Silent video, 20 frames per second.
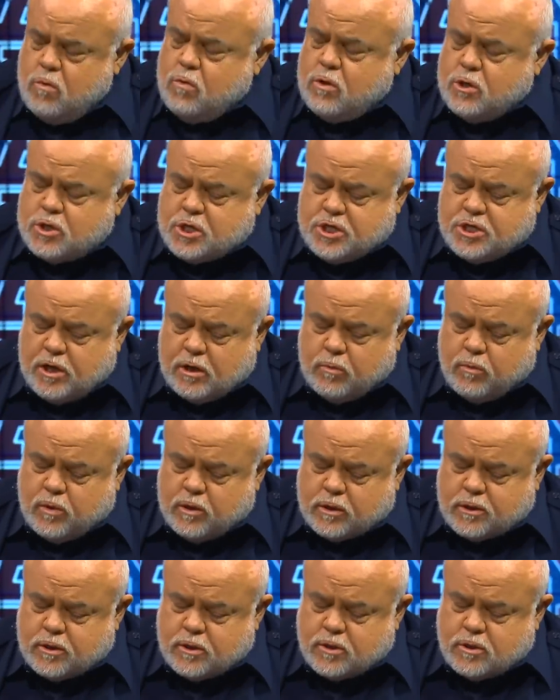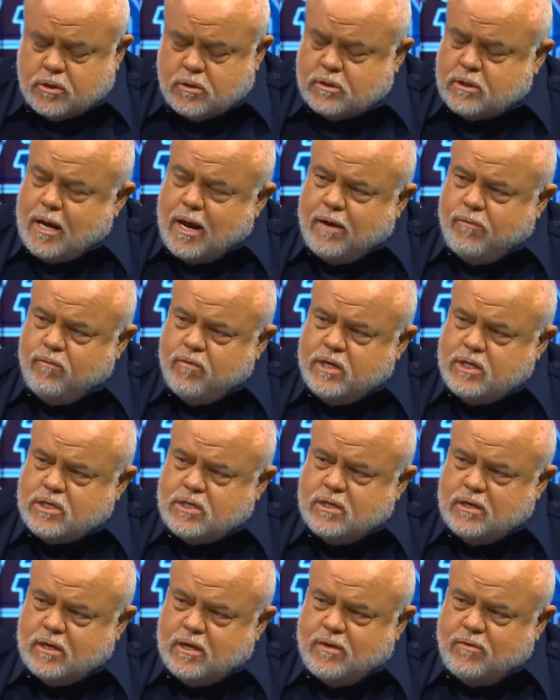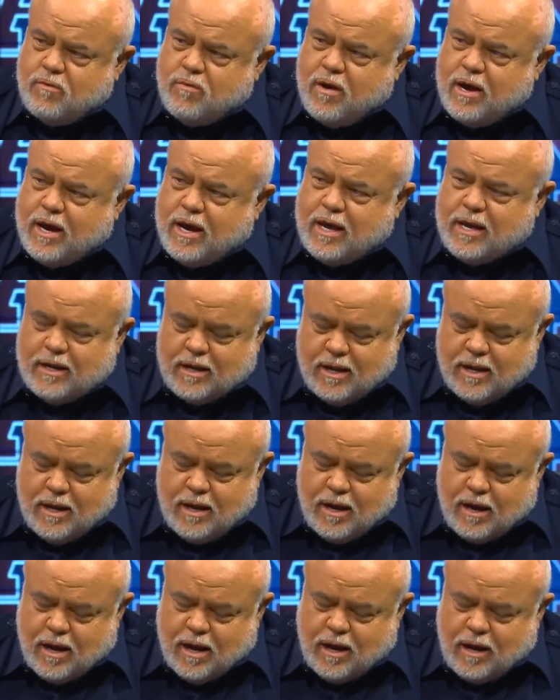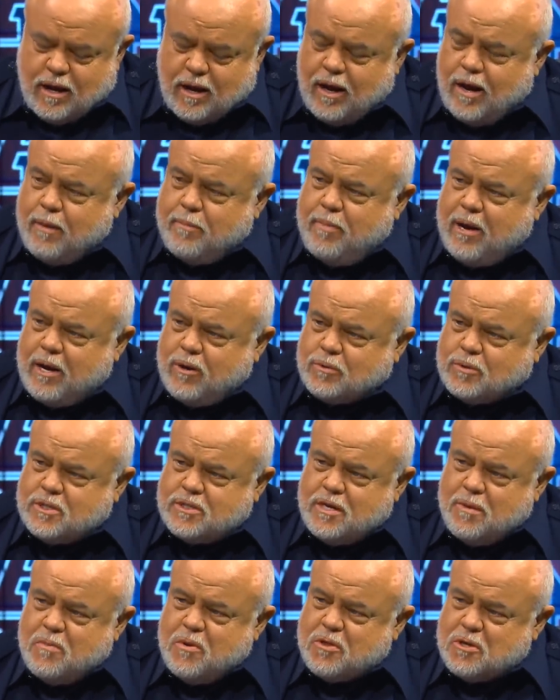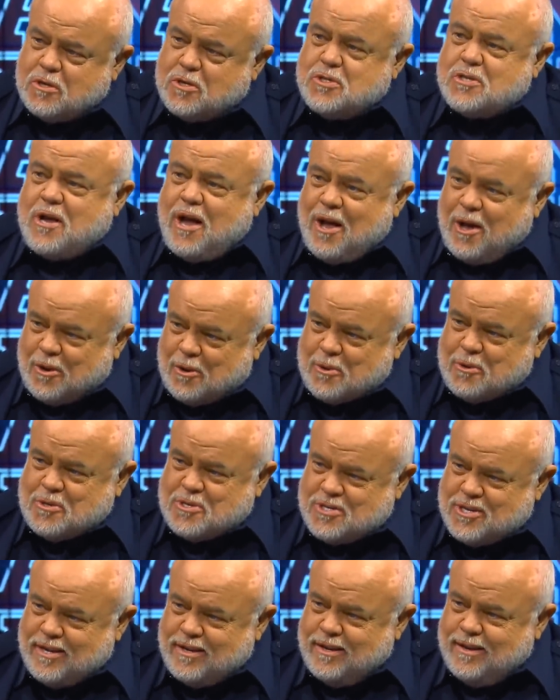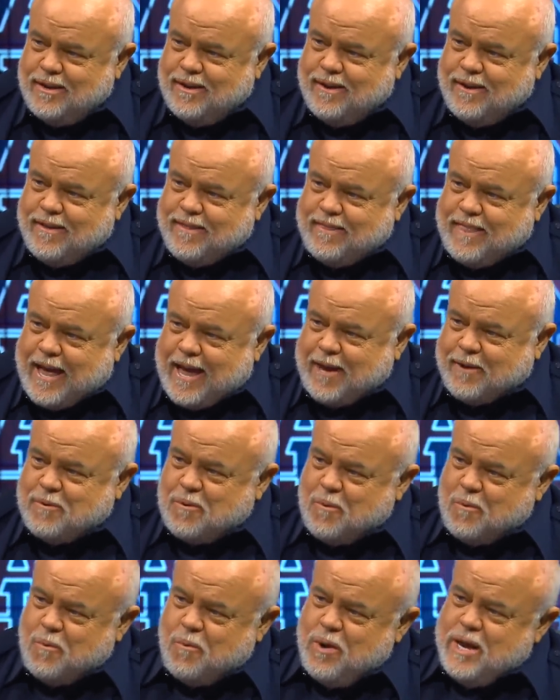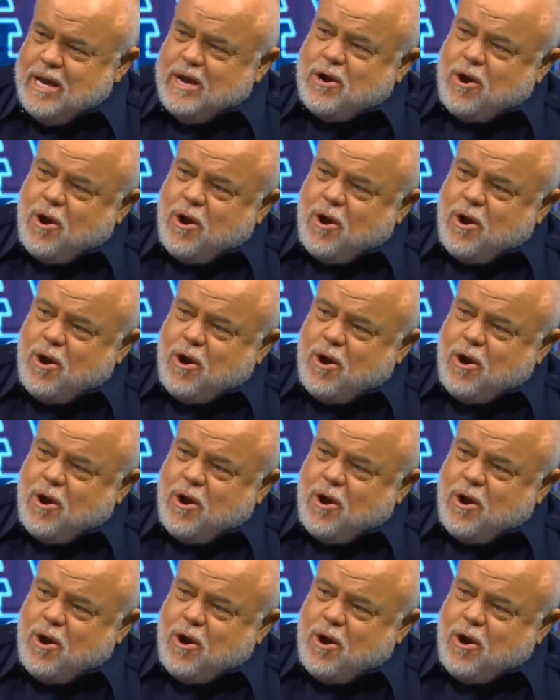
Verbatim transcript: you could share with us, because I recently read about some of the scholars that we